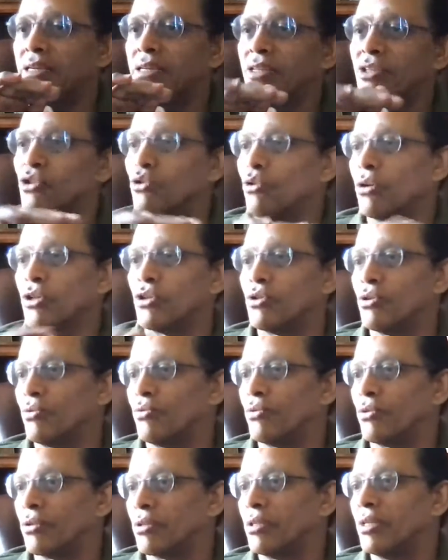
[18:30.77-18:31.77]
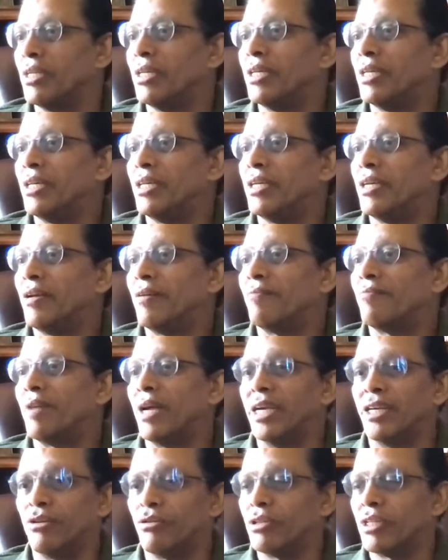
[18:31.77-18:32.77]
and so on and so forth.
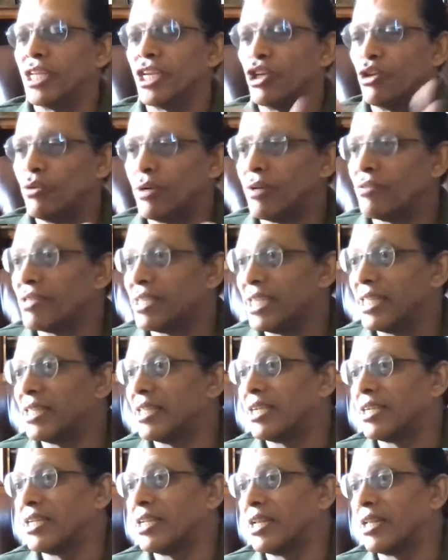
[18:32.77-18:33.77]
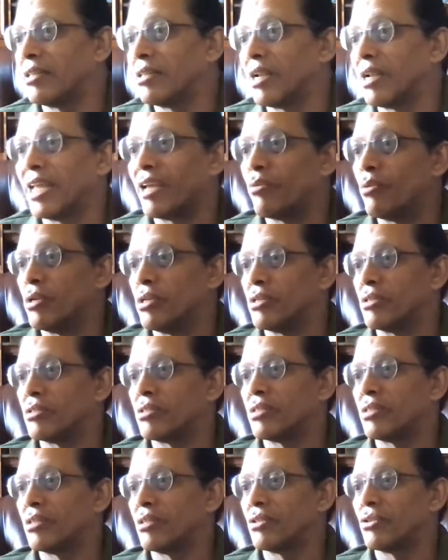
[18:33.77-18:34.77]
I don't think you would have seen that in other
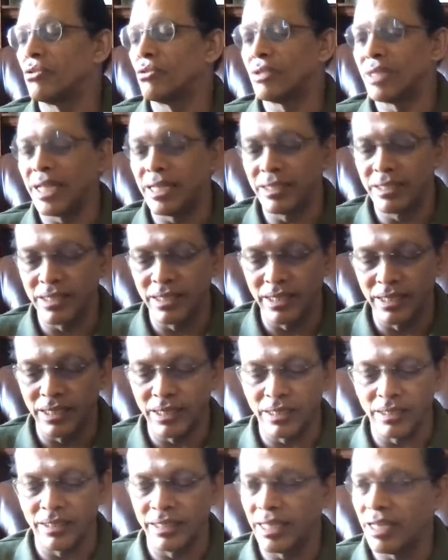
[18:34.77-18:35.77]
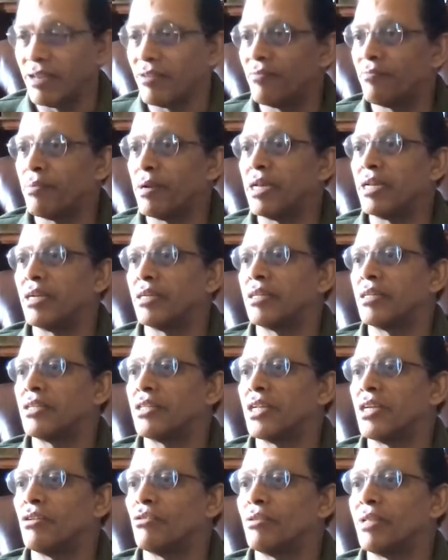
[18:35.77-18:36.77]
languages. So Sanskrit, they have paid
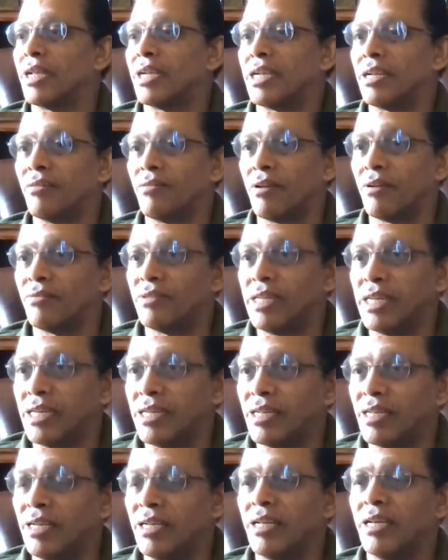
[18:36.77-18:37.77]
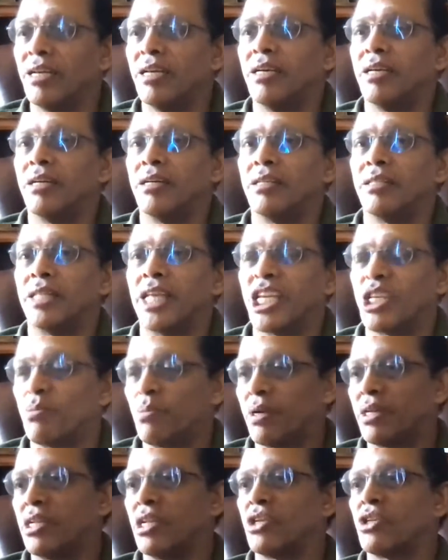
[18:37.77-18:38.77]
attention to that level of detail. The
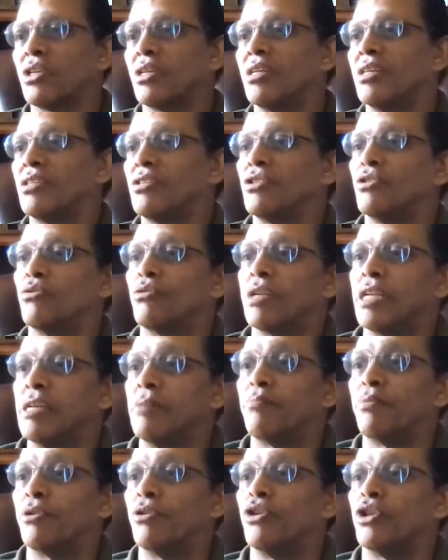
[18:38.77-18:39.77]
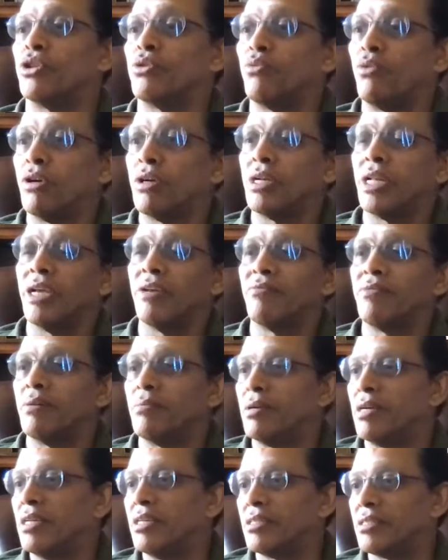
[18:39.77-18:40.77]
expectation is you reproduce what
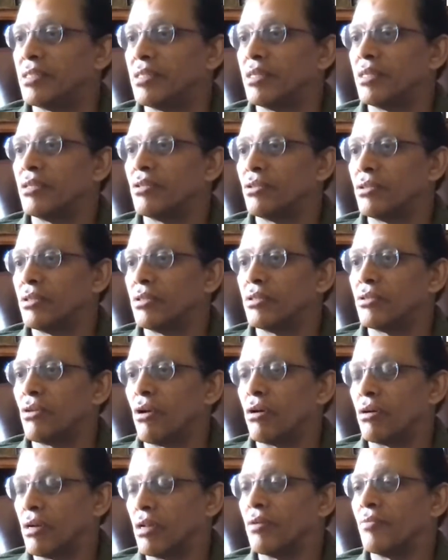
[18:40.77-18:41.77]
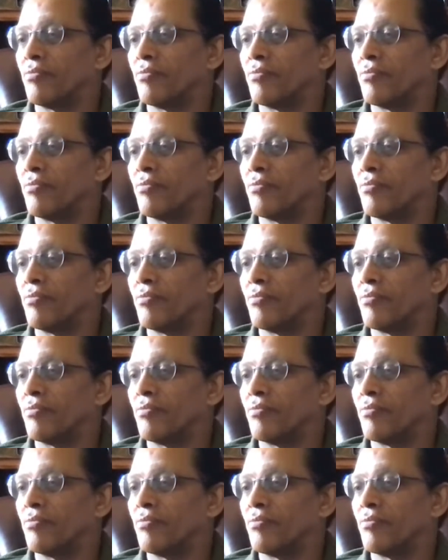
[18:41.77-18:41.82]
everybody is taught,